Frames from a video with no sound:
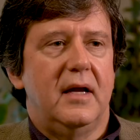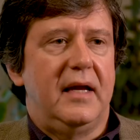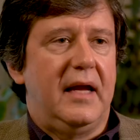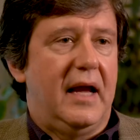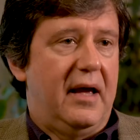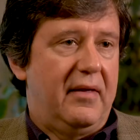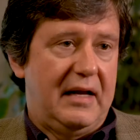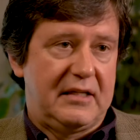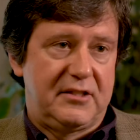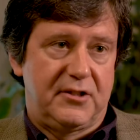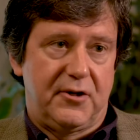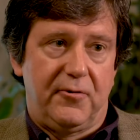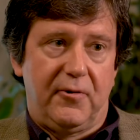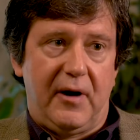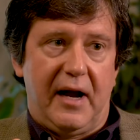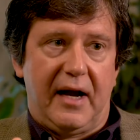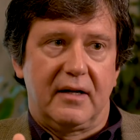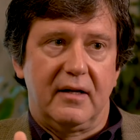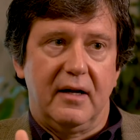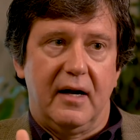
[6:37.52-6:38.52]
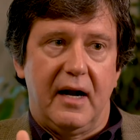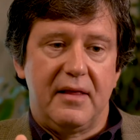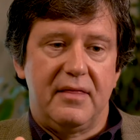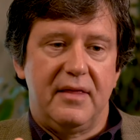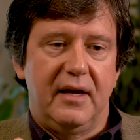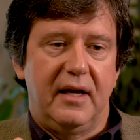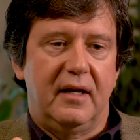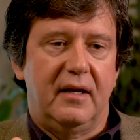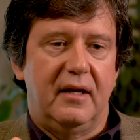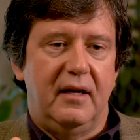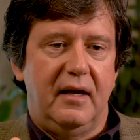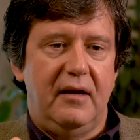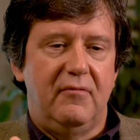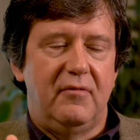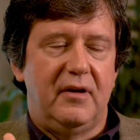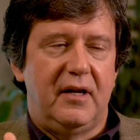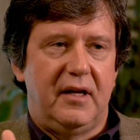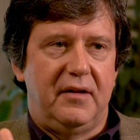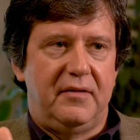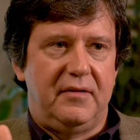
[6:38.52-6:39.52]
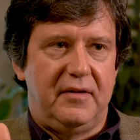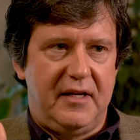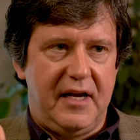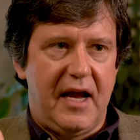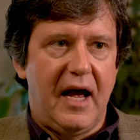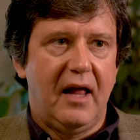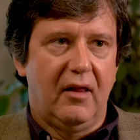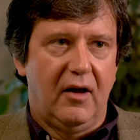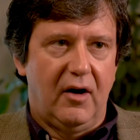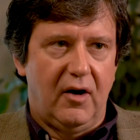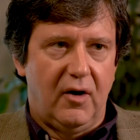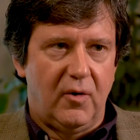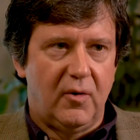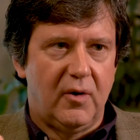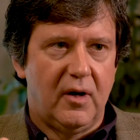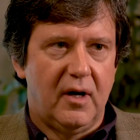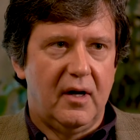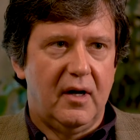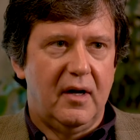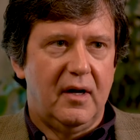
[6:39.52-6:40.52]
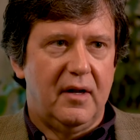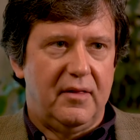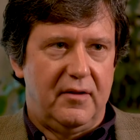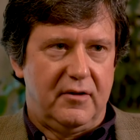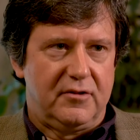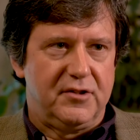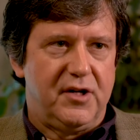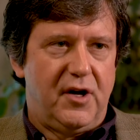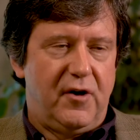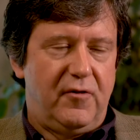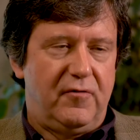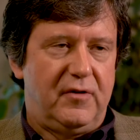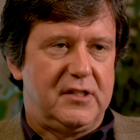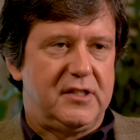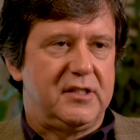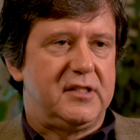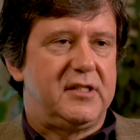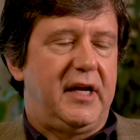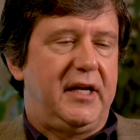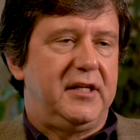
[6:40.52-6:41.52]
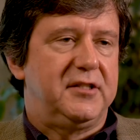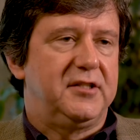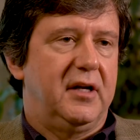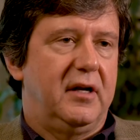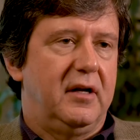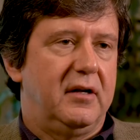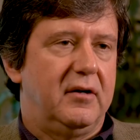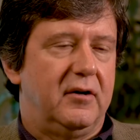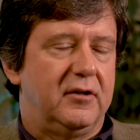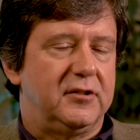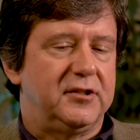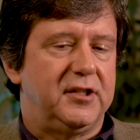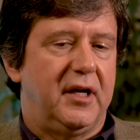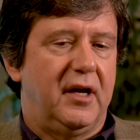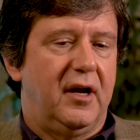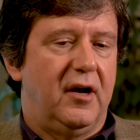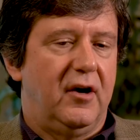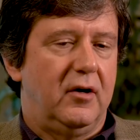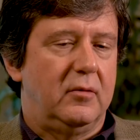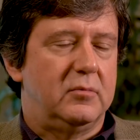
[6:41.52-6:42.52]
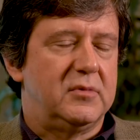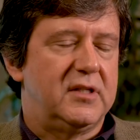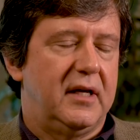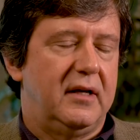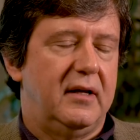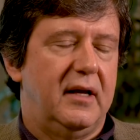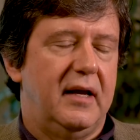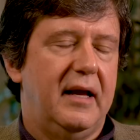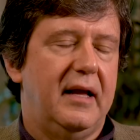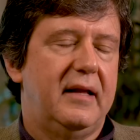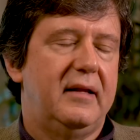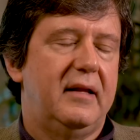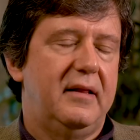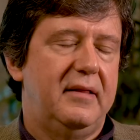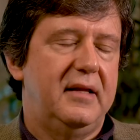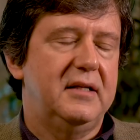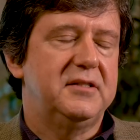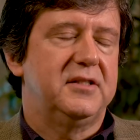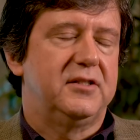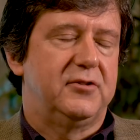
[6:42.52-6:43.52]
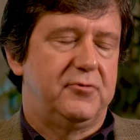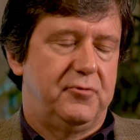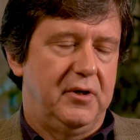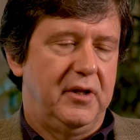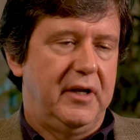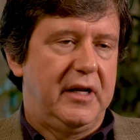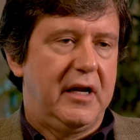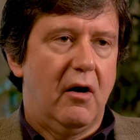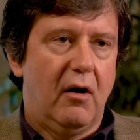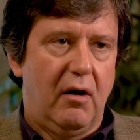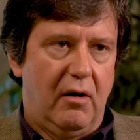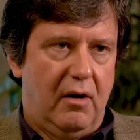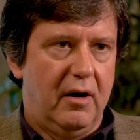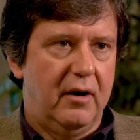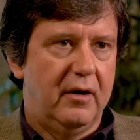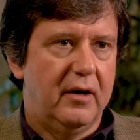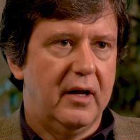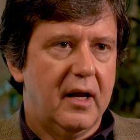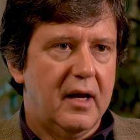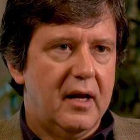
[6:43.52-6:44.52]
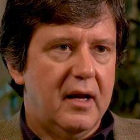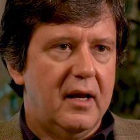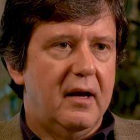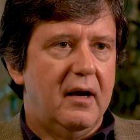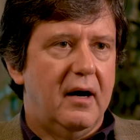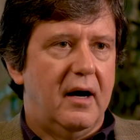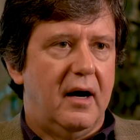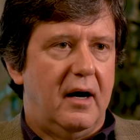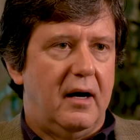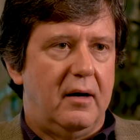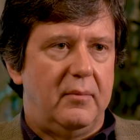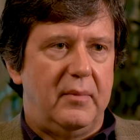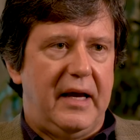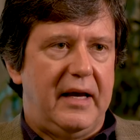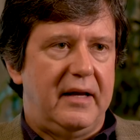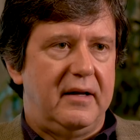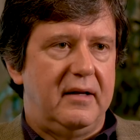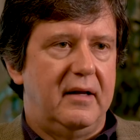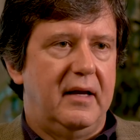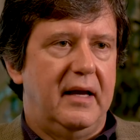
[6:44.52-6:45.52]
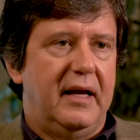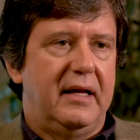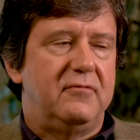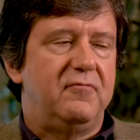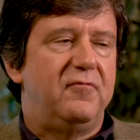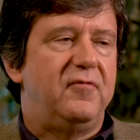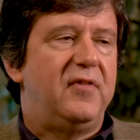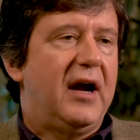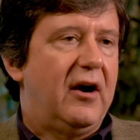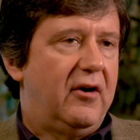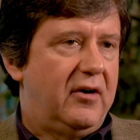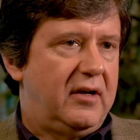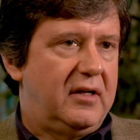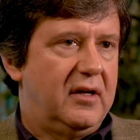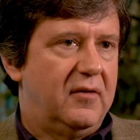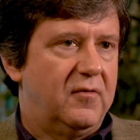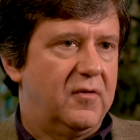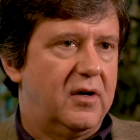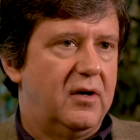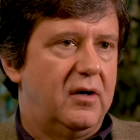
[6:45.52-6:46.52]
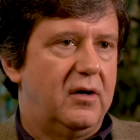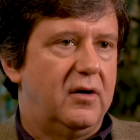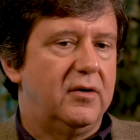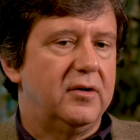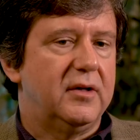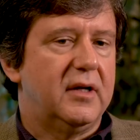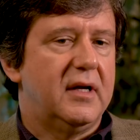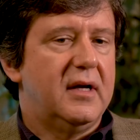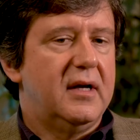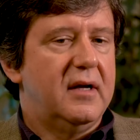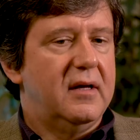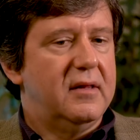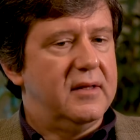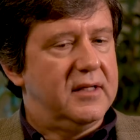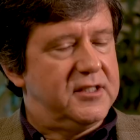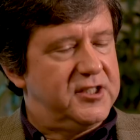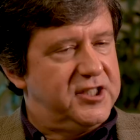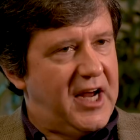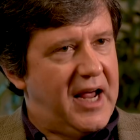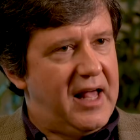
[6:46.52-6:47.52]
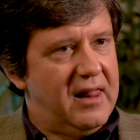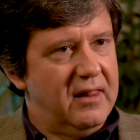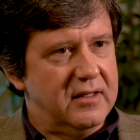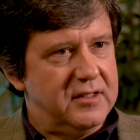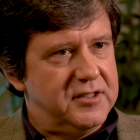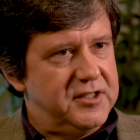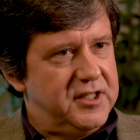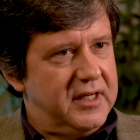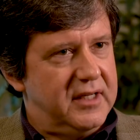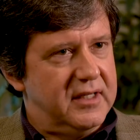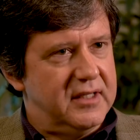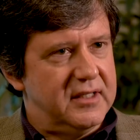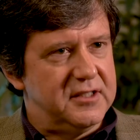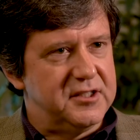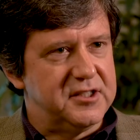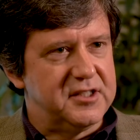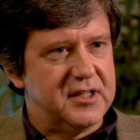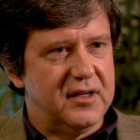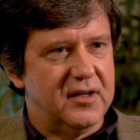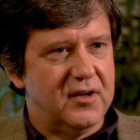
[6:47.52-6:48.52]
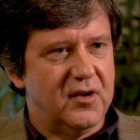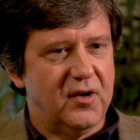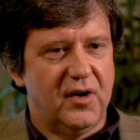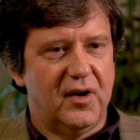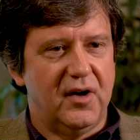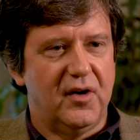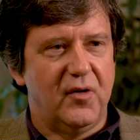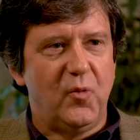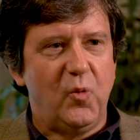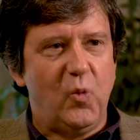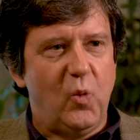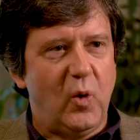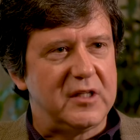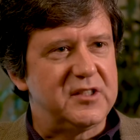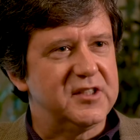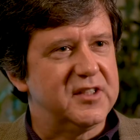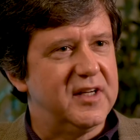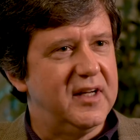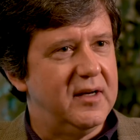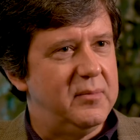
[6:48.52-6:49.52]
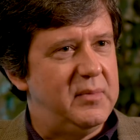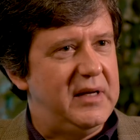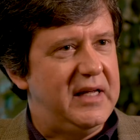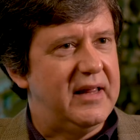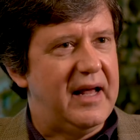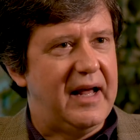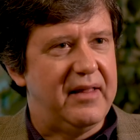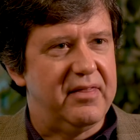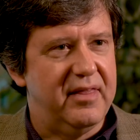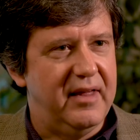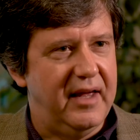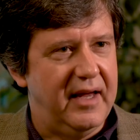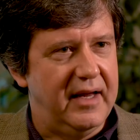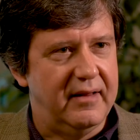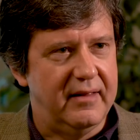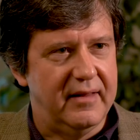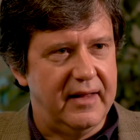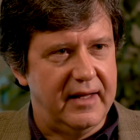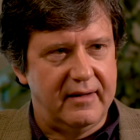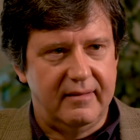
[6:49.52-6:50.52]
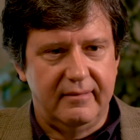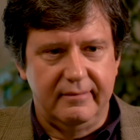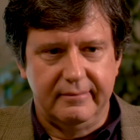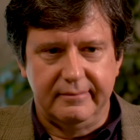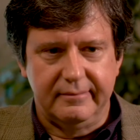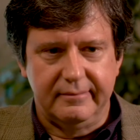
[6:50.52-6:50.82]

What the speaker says: yeah, that's correct. And I think even in the yellow, there's no visitation in nursing homes. And this is really hard and very difficult. The challenge is what's going to be that thing that,